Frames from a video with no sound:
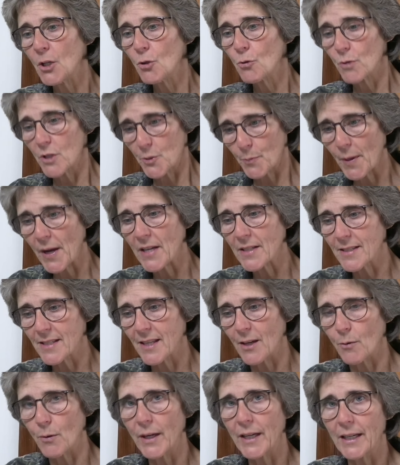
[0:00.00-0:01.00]
response
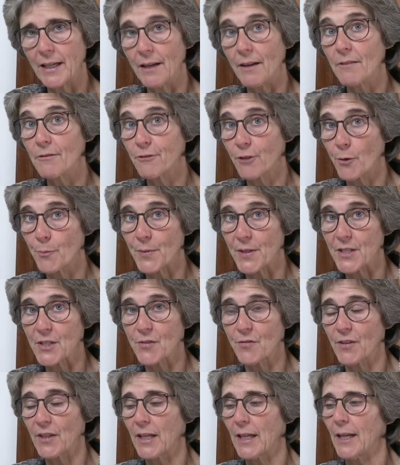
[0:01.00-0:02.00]
that we get from this
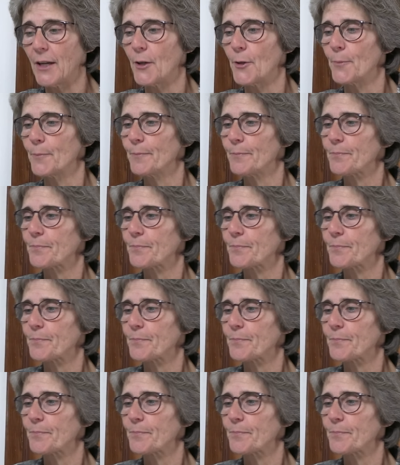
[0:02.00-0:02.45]
video.